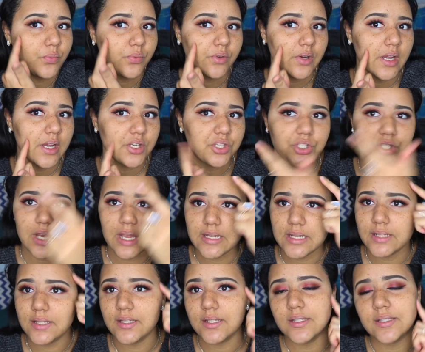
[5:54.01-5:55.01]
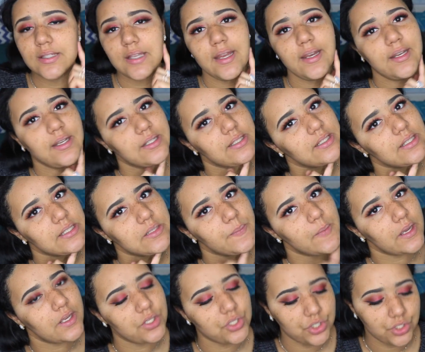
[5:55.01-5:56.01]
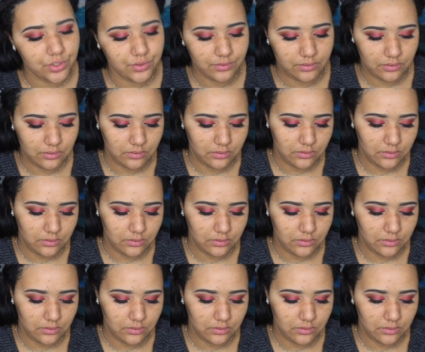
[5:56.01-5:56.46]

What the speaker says: brush and then this side and this is a sponge.